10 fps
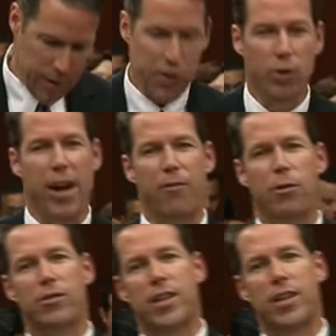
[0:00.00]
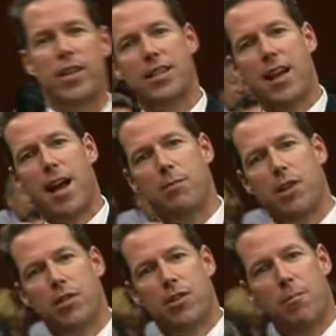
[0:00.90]
Did you ever take the time
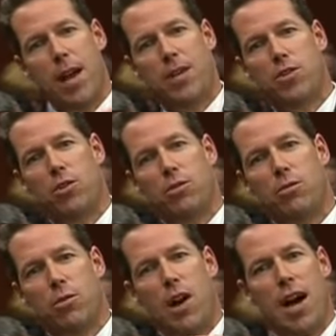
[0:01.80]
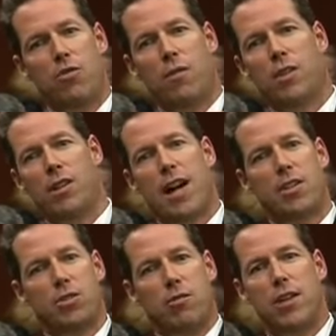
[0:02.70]
to, to measure either of the
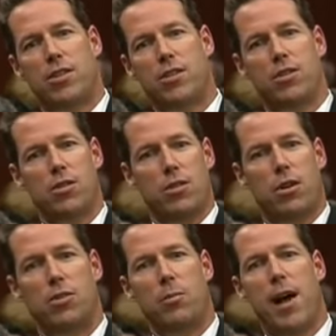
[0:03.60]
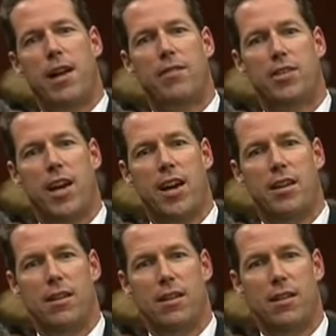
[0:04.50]
lacerations on the back of his
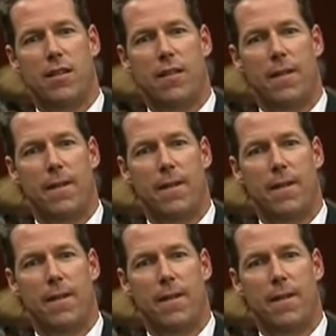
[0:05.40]
head? No.